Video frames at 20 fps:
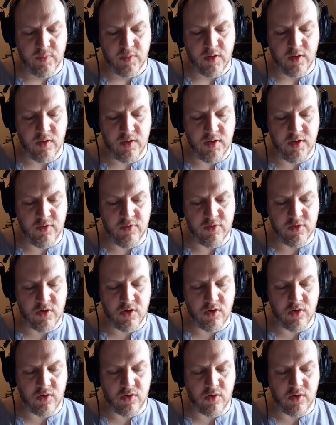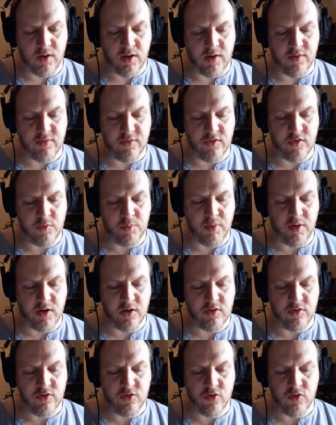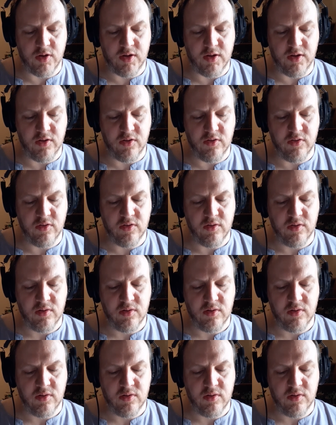Leaves curled off the sparse trees.